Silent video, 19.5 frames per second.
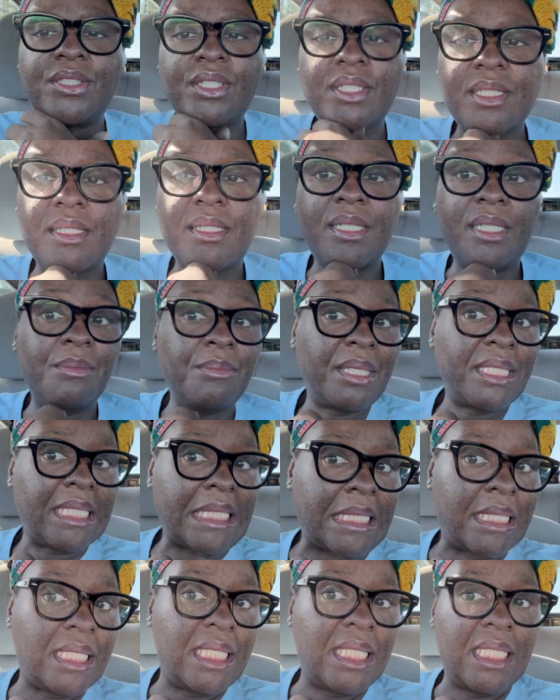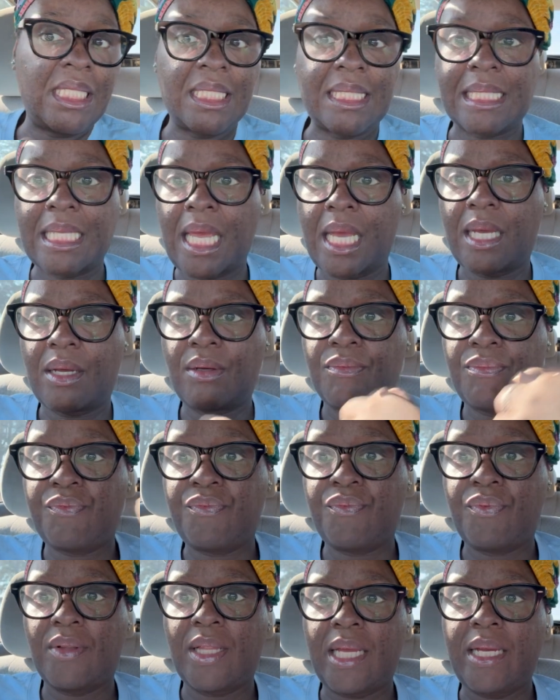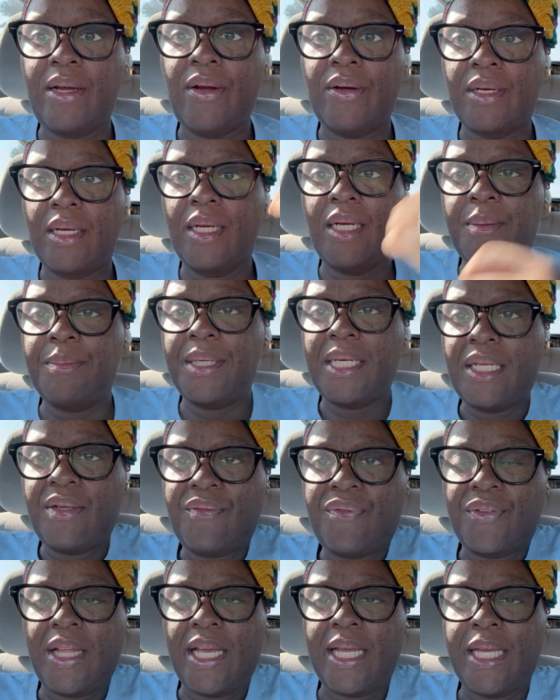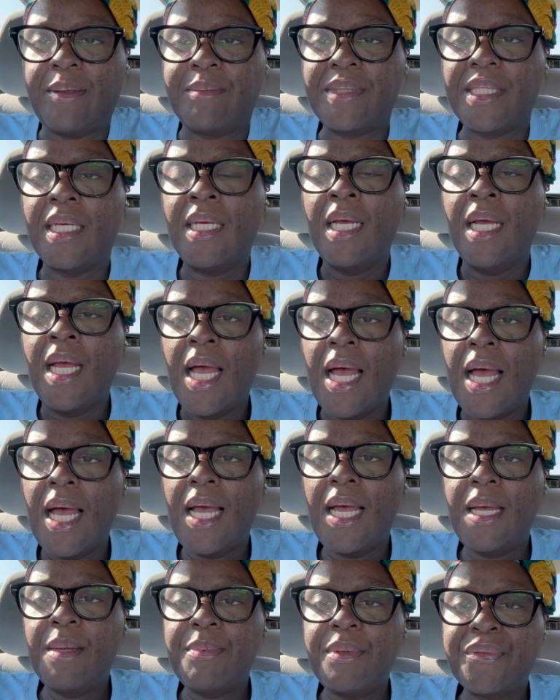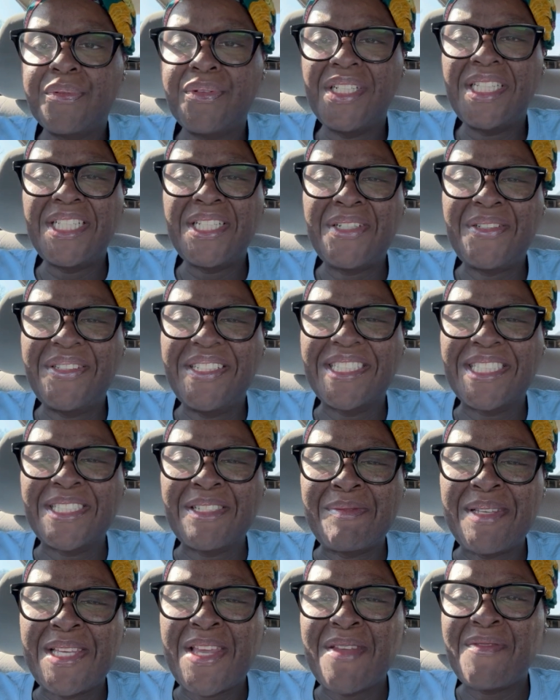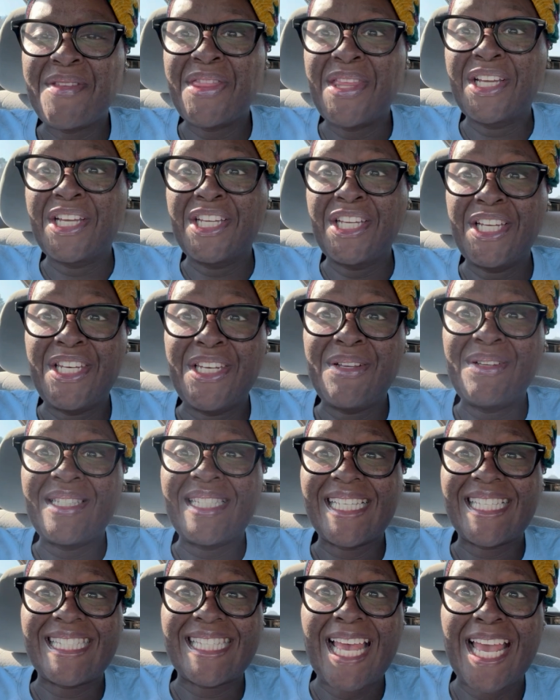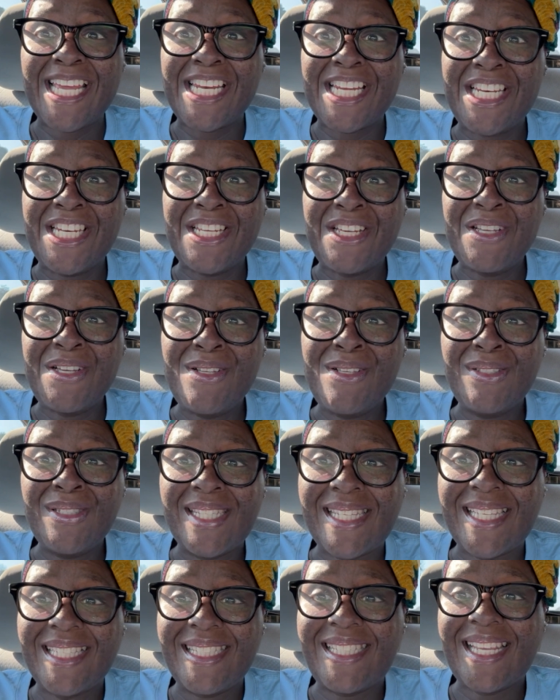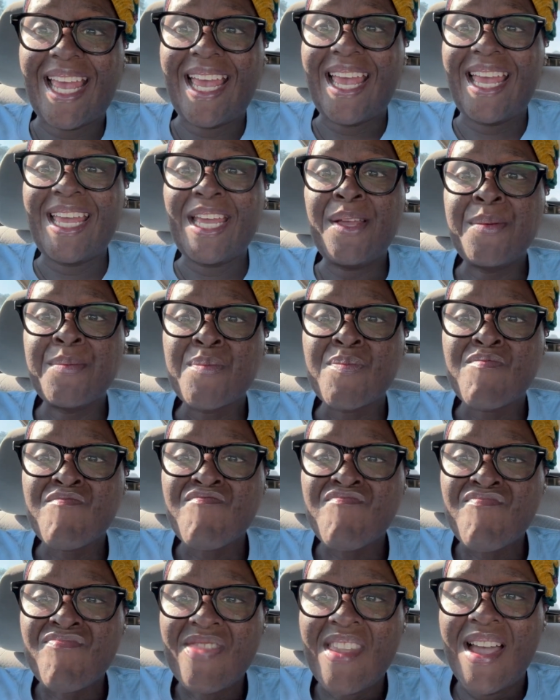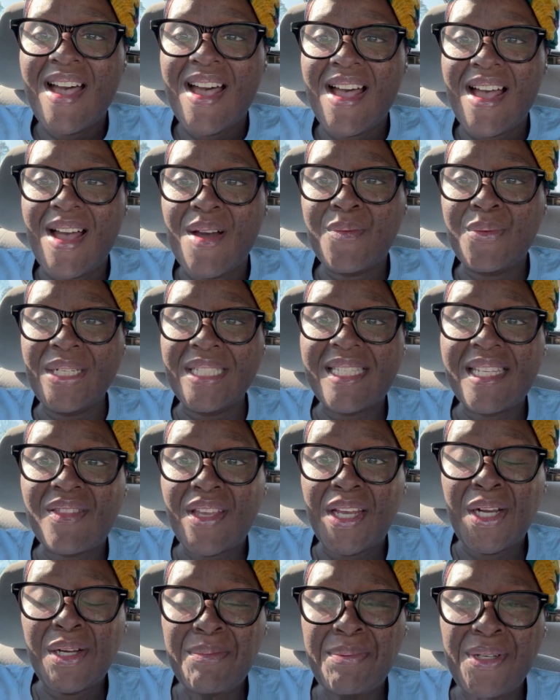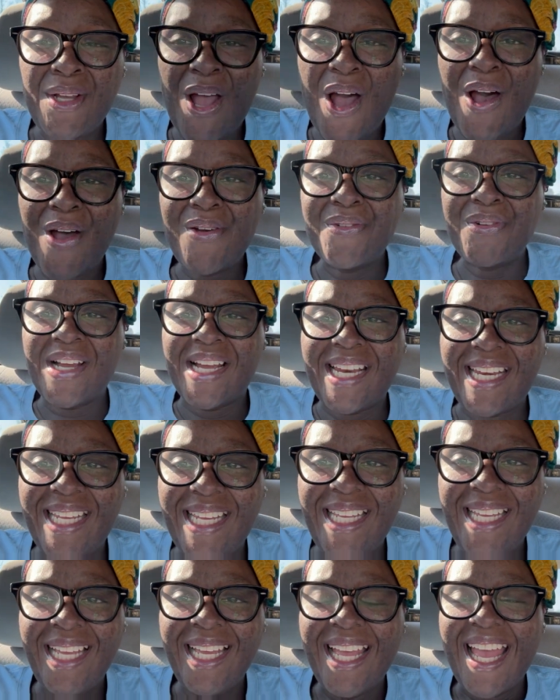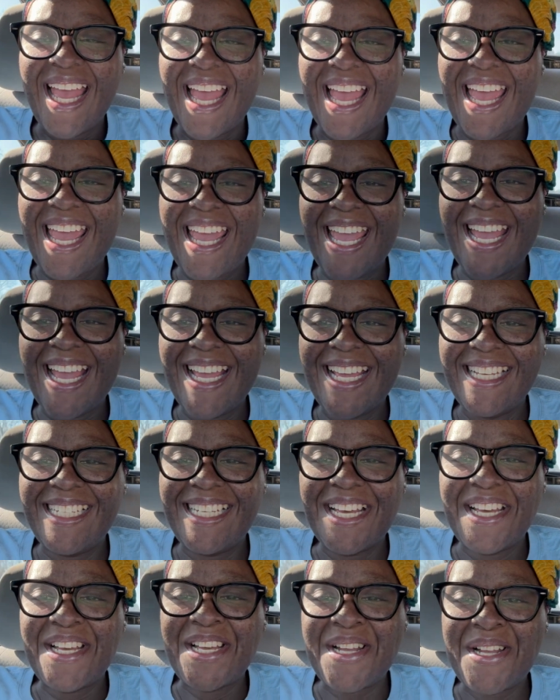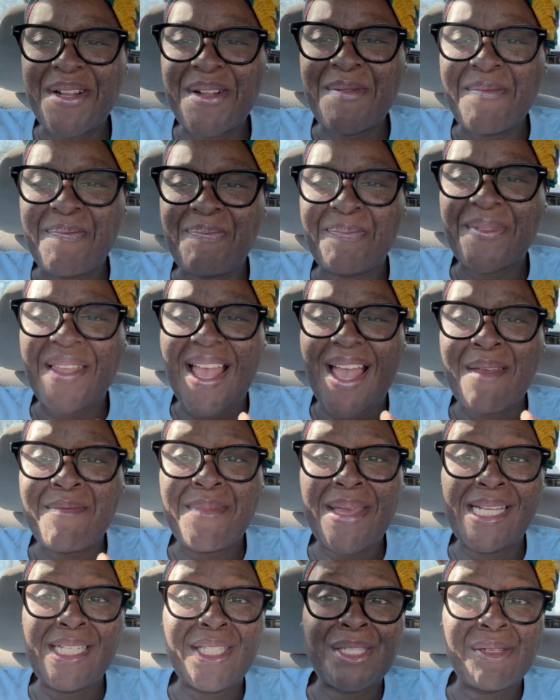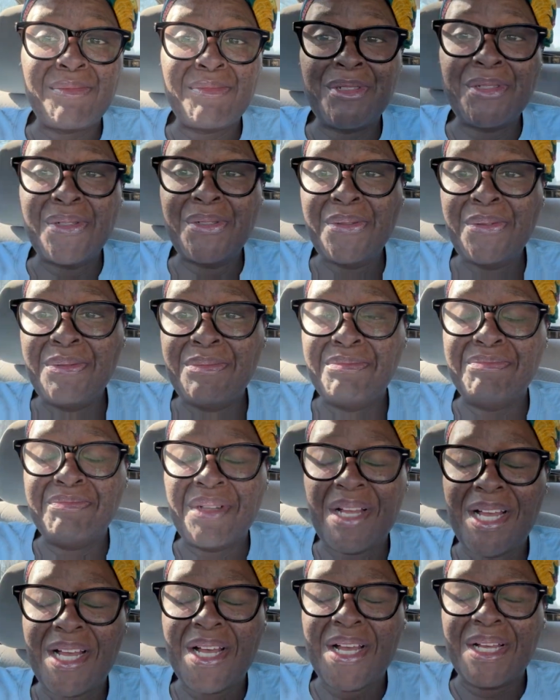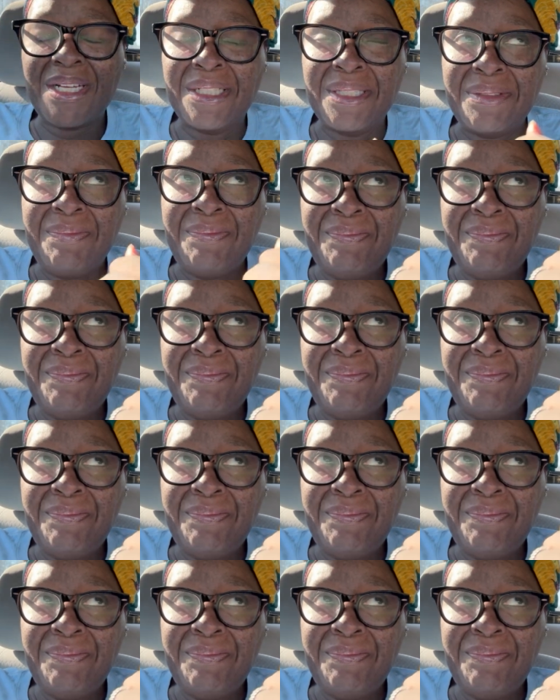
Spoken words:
you can see, my skin is like flared up and inflamed. But really quick, let me give you the good news, exciting news. Today, I went to therapy already, and I made some new, I